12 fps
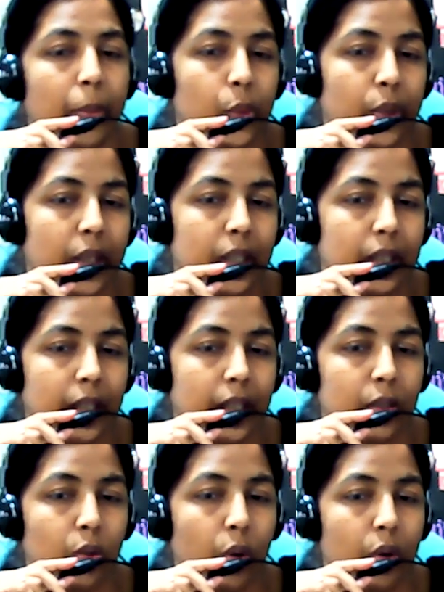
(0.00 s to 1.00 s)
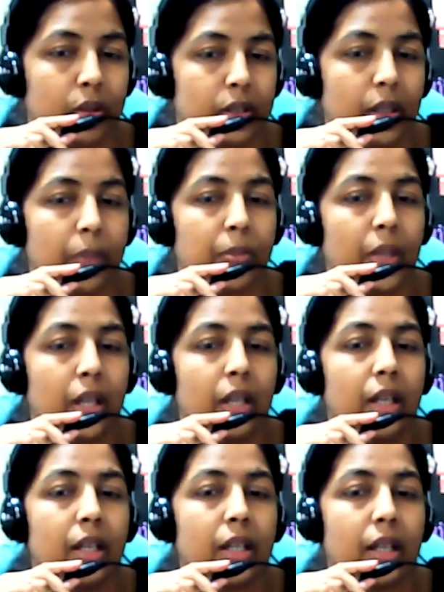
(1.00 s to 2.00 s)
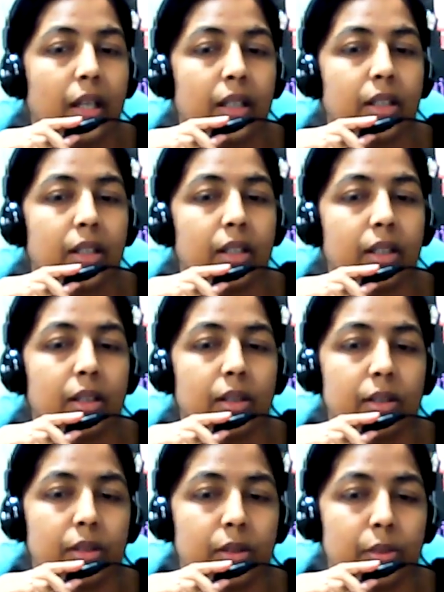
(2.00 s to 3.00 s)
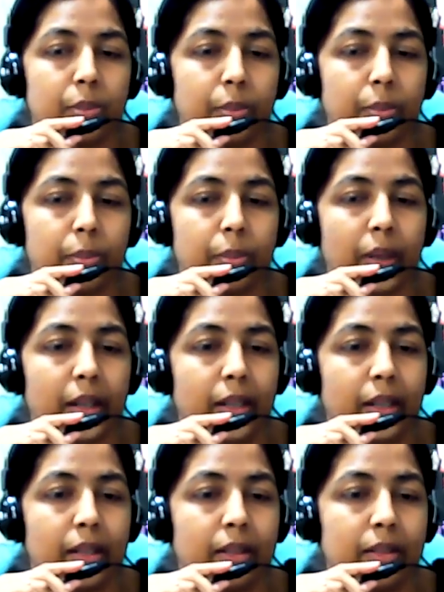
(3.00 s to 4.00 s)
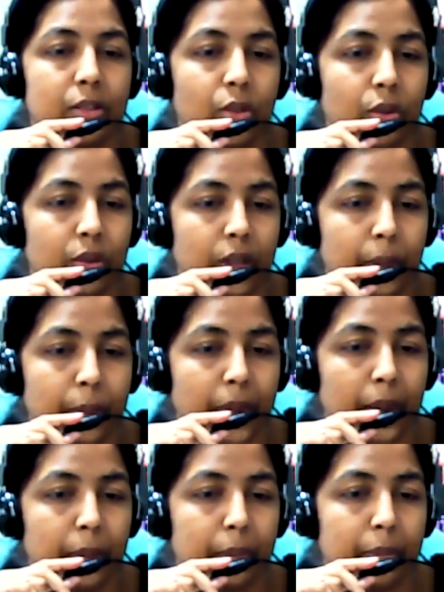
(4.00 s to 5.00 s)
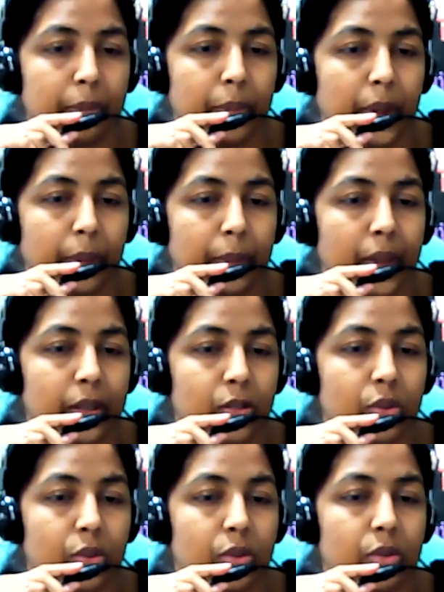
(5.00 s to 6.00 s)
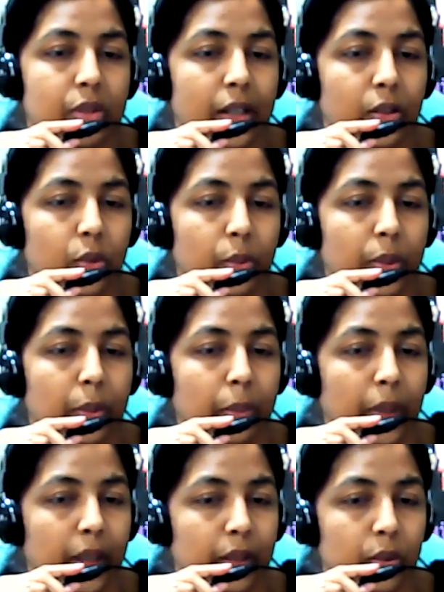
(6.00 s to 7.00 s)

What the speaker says: protein that cause color particles or the pigments that we need.